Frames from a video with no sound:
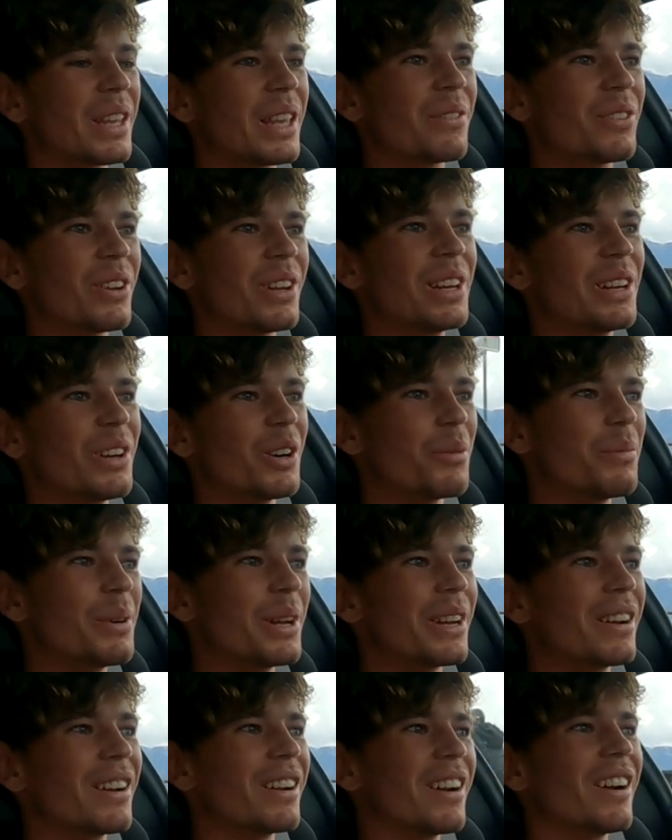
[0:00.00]
give you a little
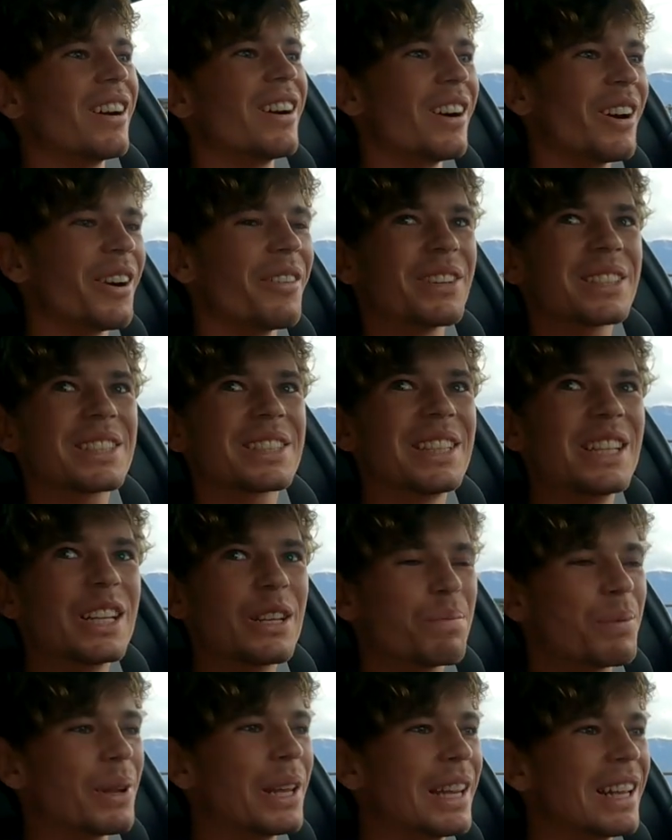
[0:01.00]
bit of a
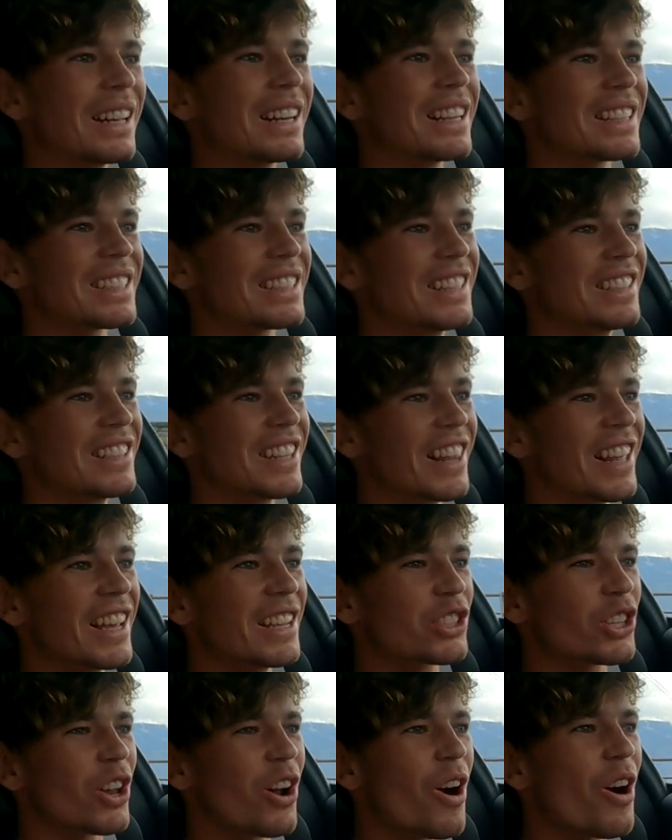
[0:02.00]
sneak peek, listen to
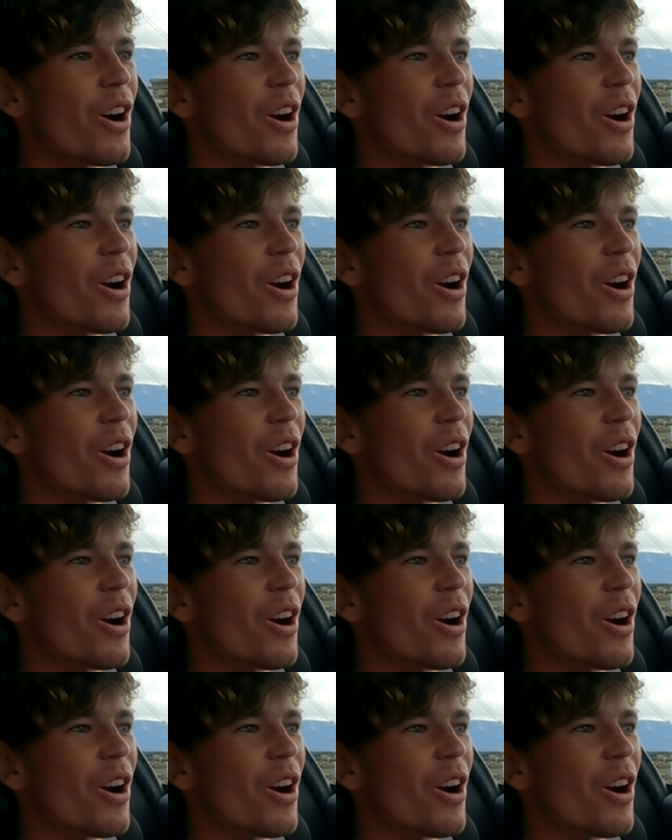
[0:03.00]
this.